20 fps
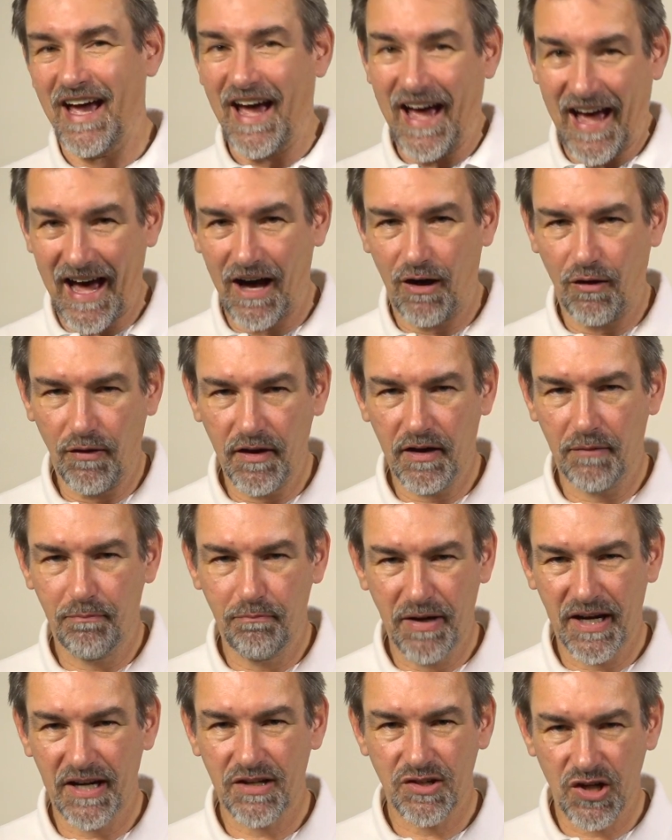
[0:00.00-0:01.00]
How the
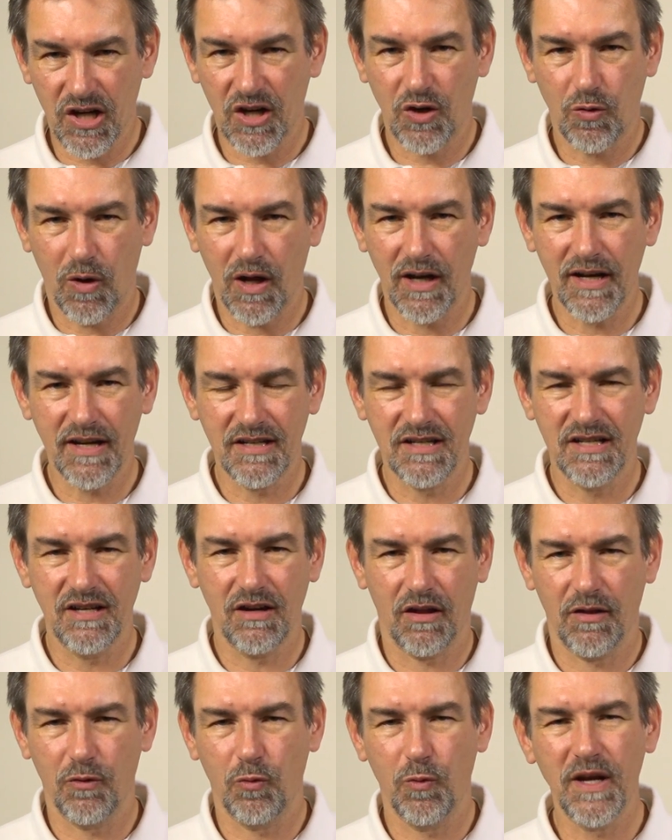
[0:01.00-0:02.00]
picture quality
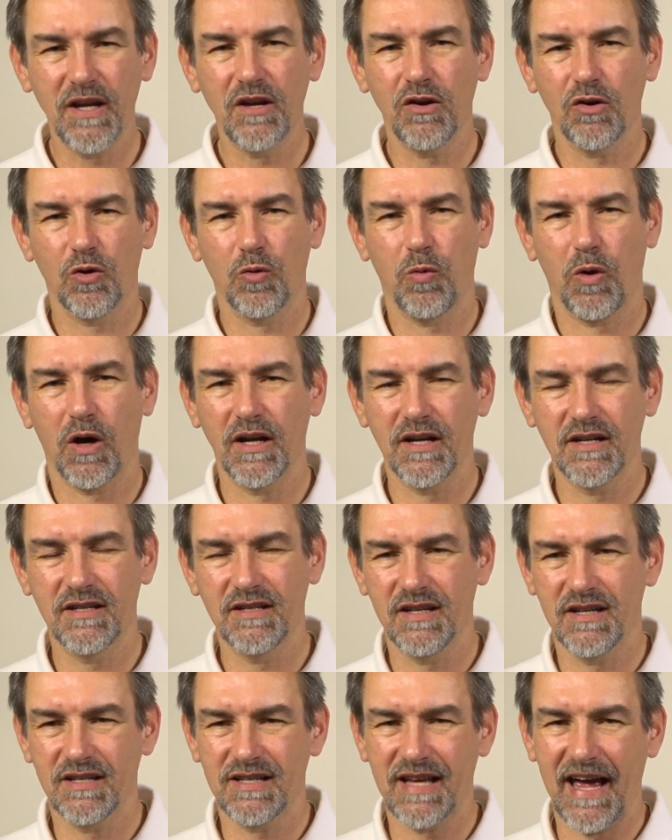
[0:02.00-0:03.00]
or the video
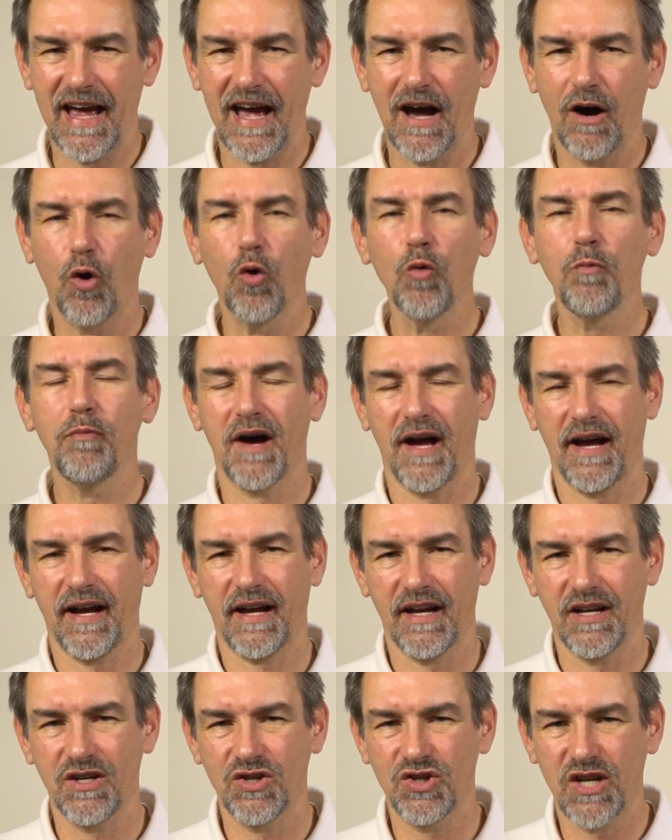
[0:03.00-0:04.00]
quality is, I hope I
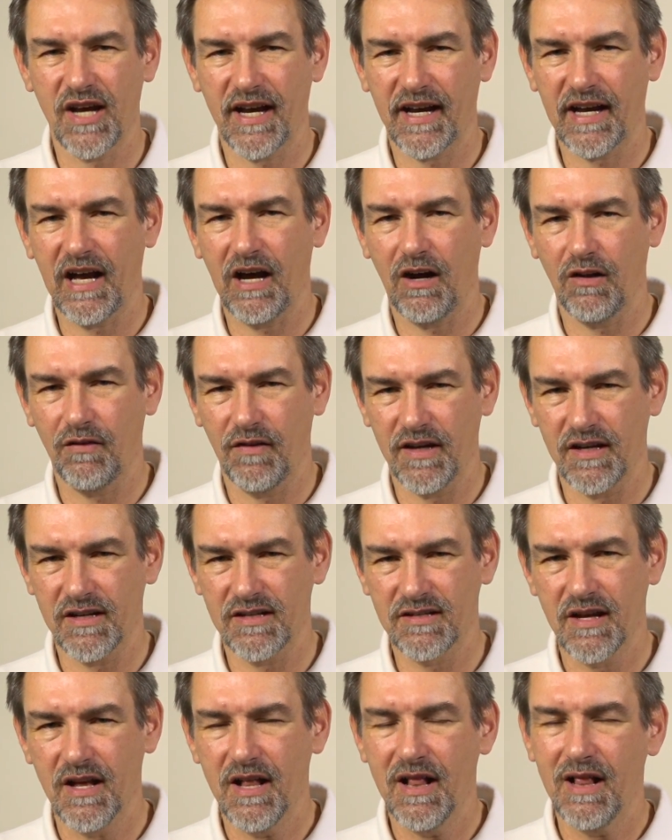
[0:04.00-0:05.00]
can check out
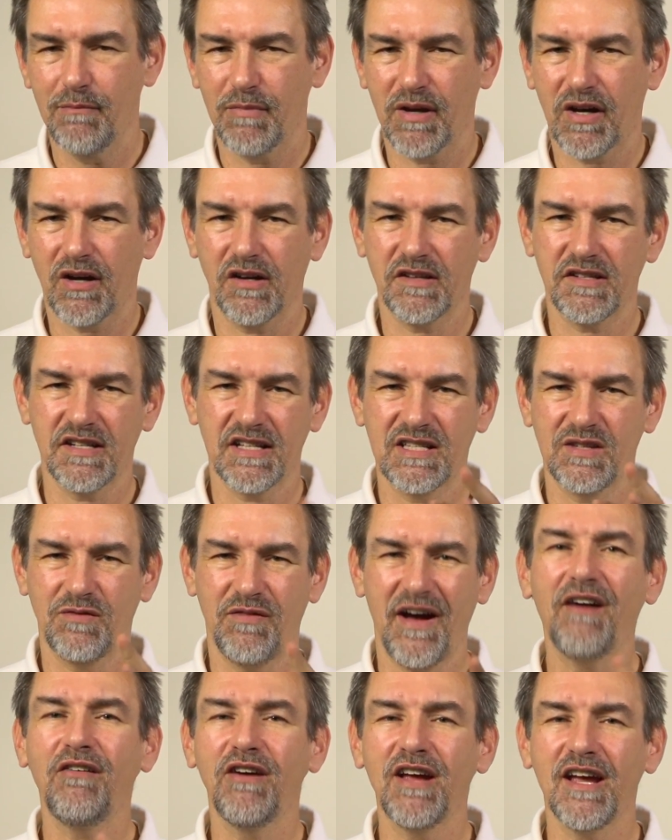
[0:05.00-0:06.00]
this, because it's
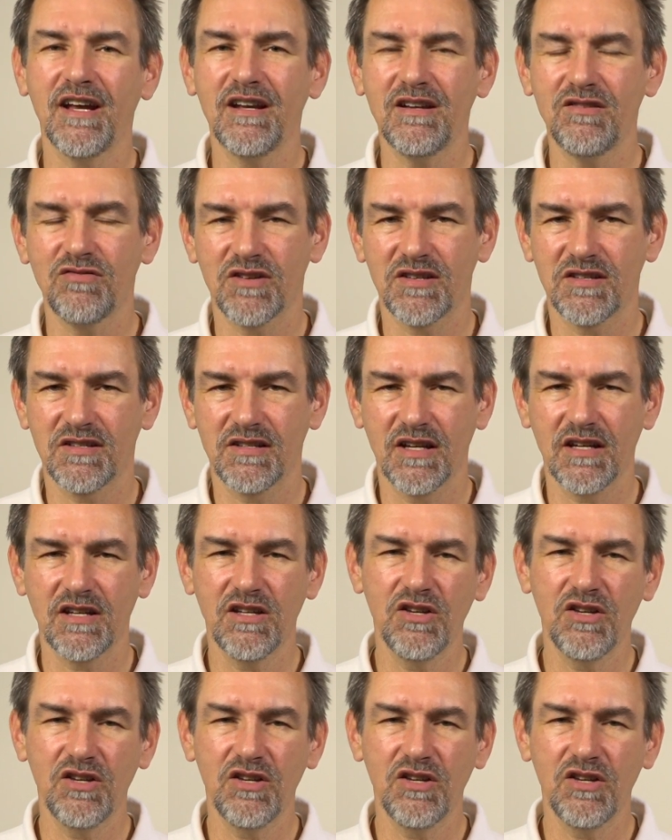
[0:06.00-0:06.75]
very interesting.